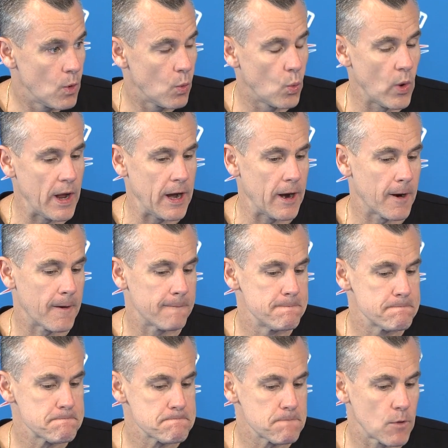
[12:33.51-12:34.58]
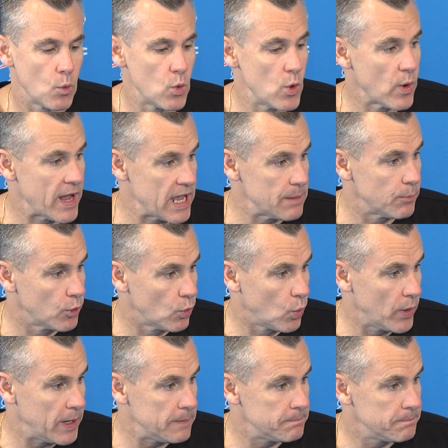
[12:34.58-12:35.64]
where we were able to
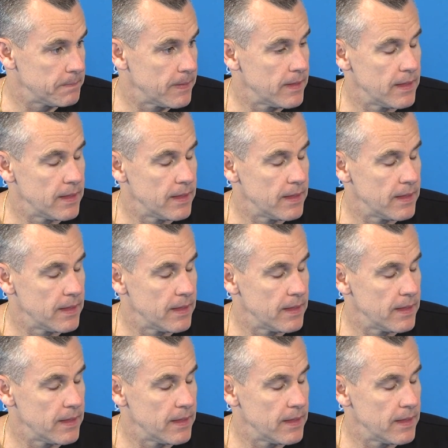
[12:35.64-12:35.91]
win,